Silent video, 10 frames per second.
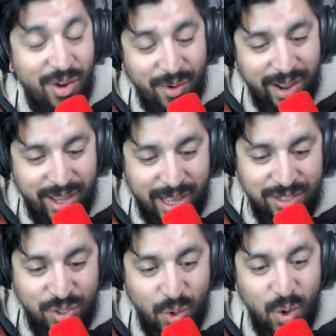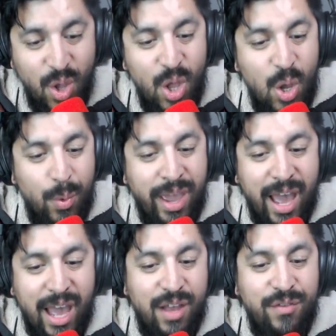All right, guys, so we
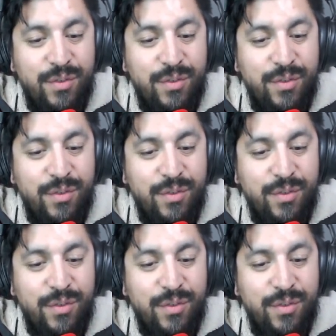have